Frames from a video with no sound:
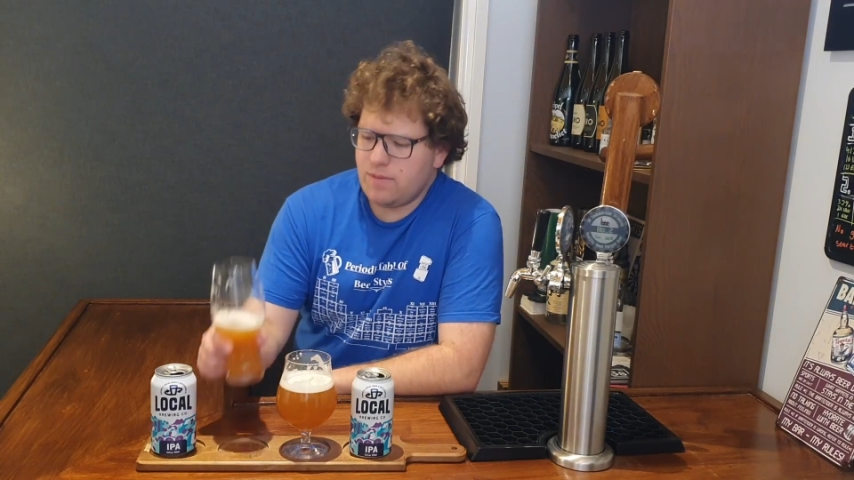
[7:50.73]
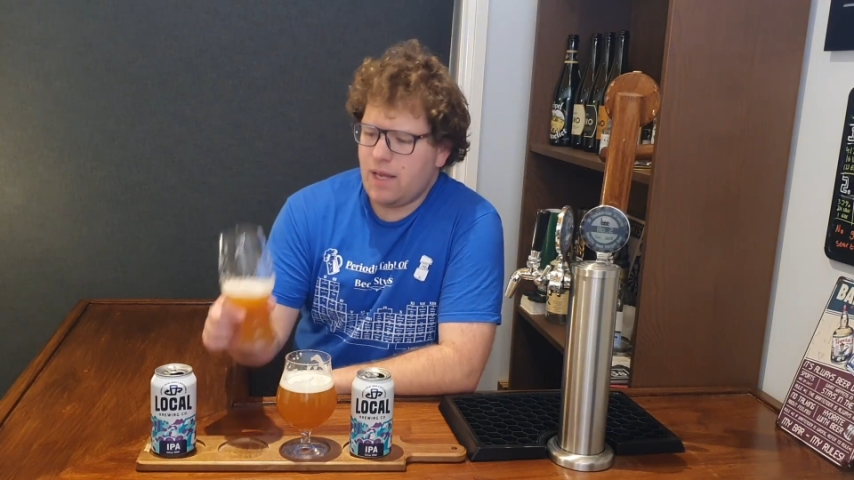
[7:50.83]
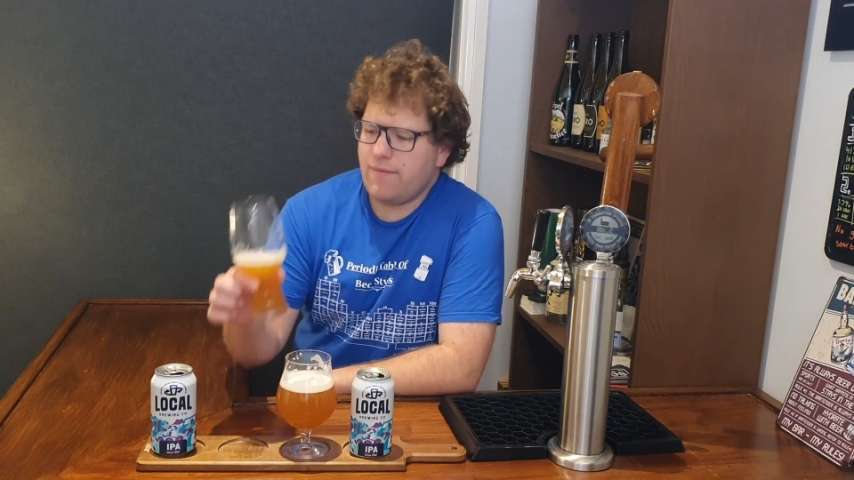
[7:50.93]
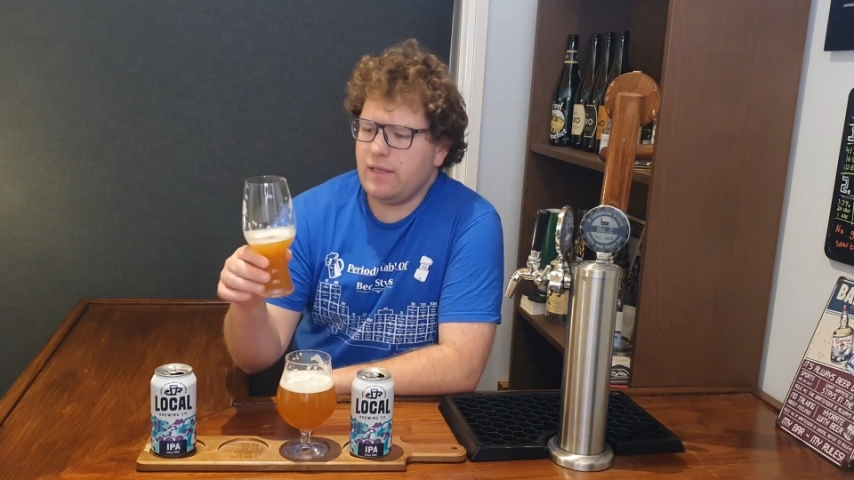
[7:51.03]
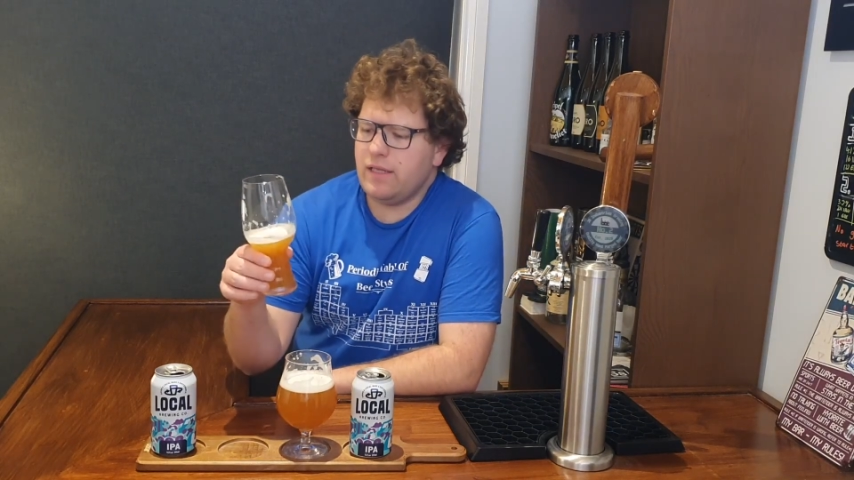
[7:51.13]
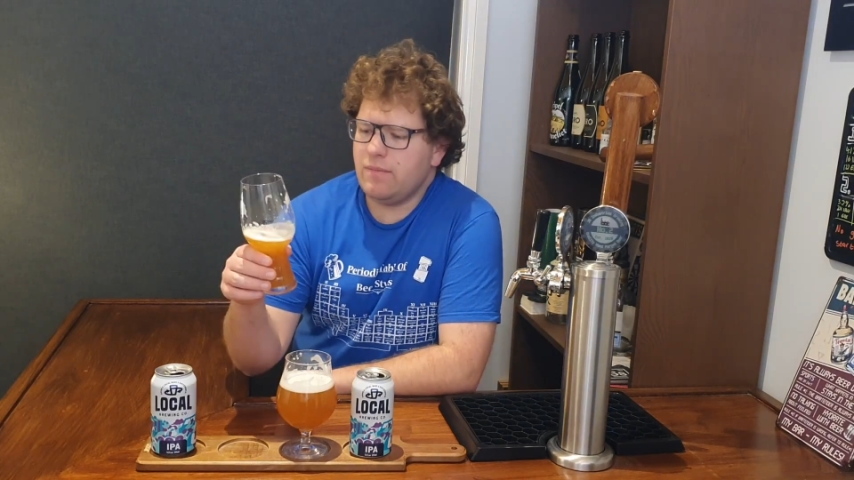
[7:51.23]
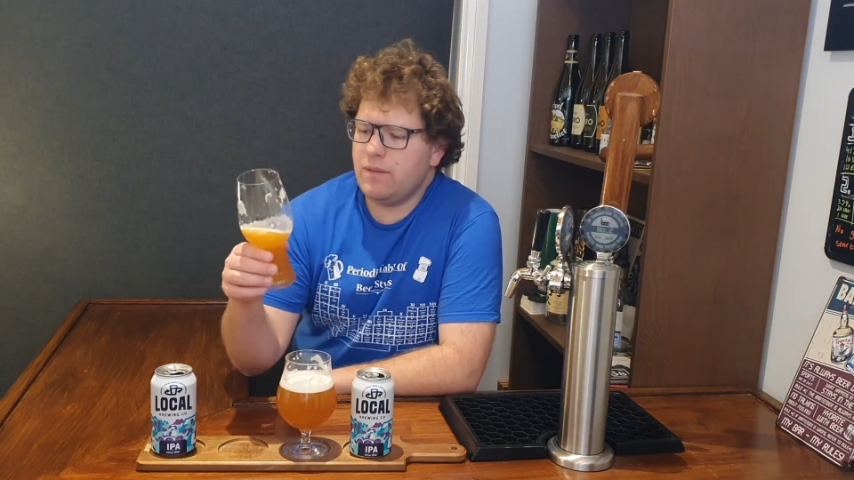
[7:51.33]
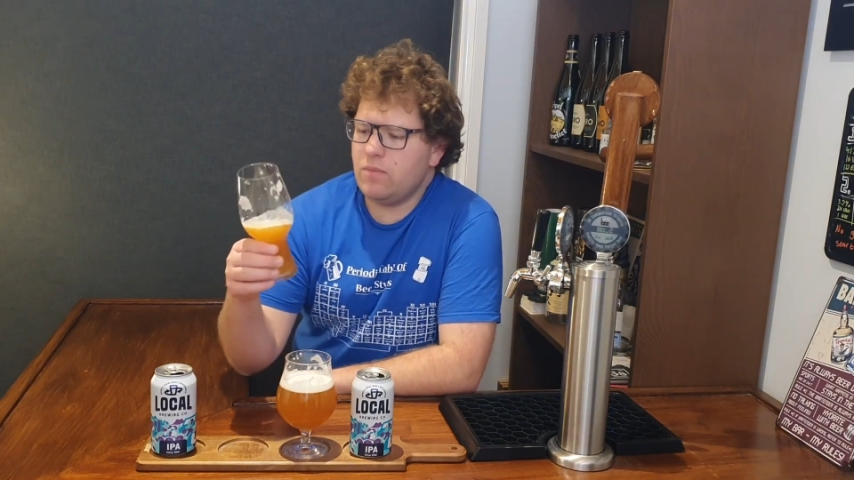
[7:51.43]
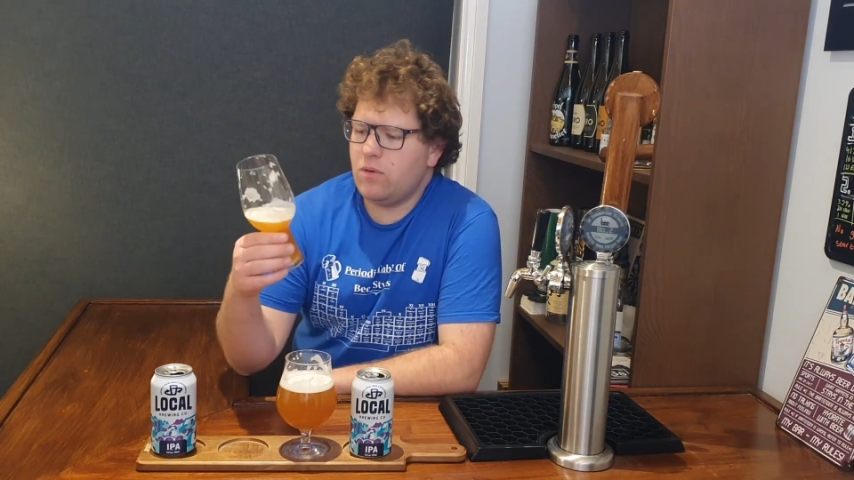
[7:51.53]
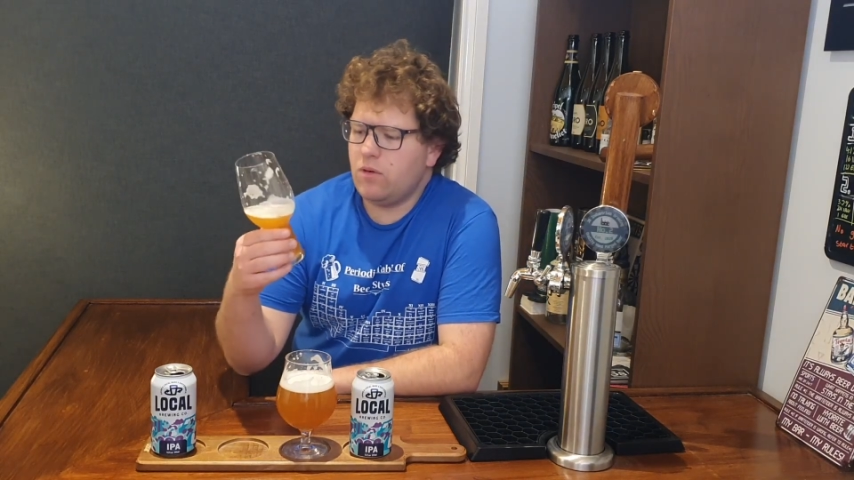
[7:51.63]
to have a little
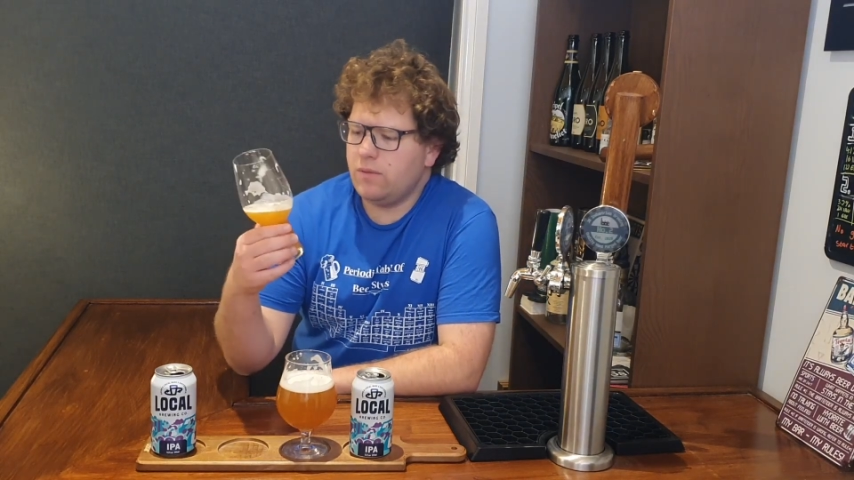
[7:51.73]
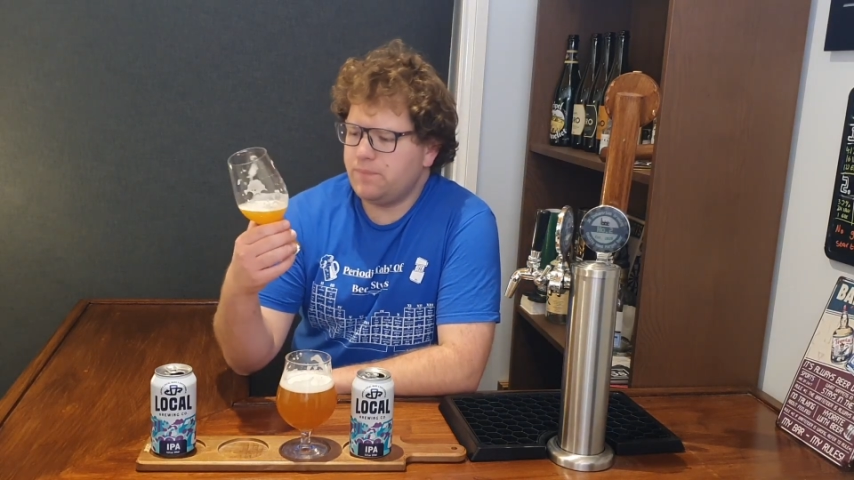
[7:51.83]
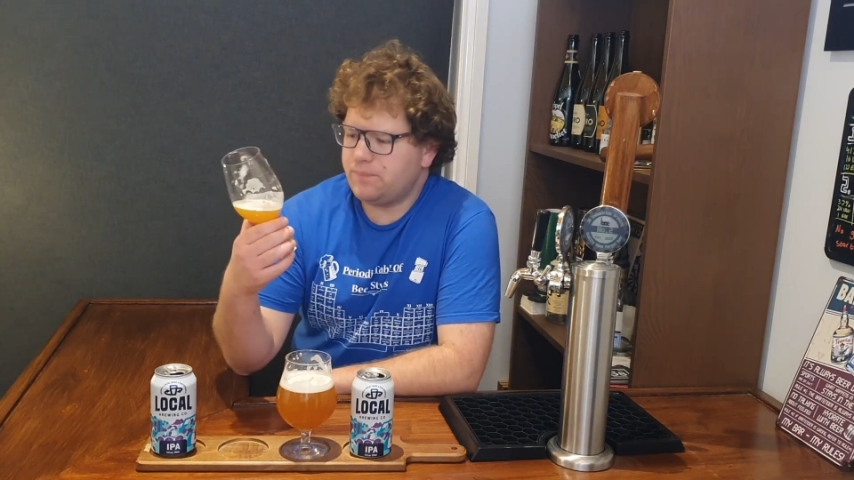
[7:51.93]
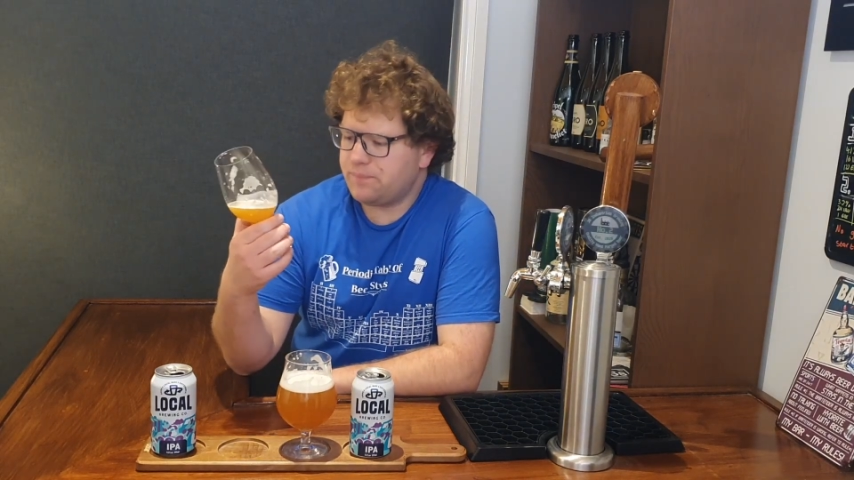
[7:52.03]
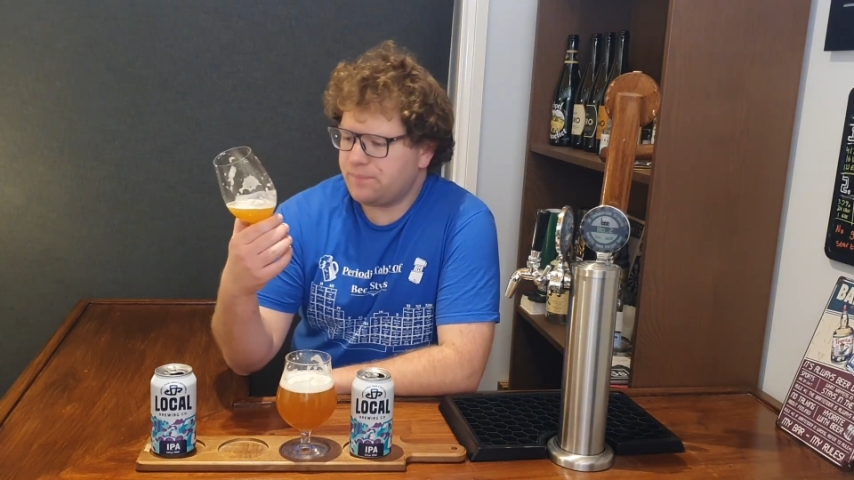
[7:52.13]
bit more